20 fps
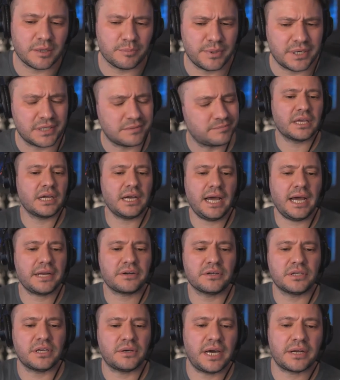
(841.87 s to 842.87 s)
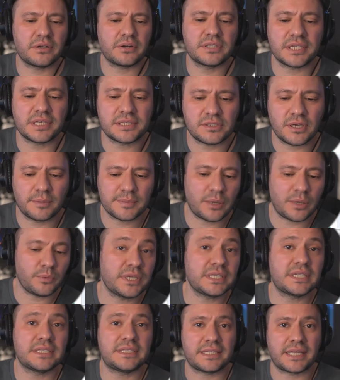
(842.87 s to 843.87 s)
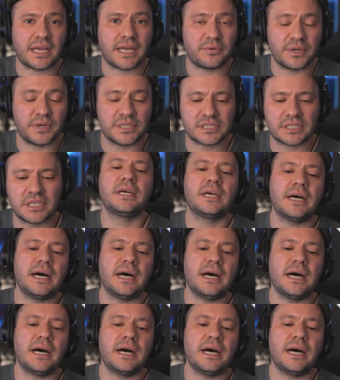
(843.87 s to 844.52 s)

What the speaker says: but I don't know. I don't think so. I'm not to take that risk.